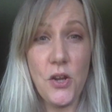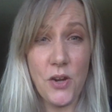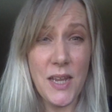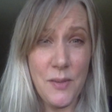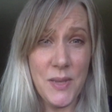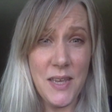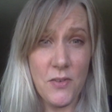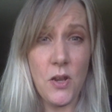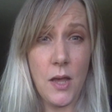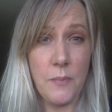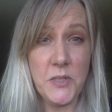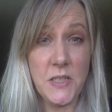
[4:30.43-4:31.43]
you're going to be given
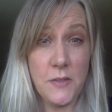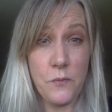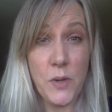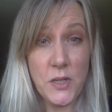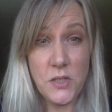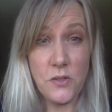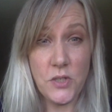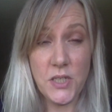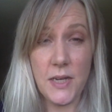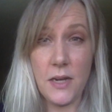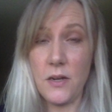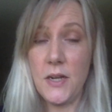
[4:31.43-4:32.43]
options of what to
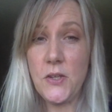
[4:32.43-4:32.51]
share.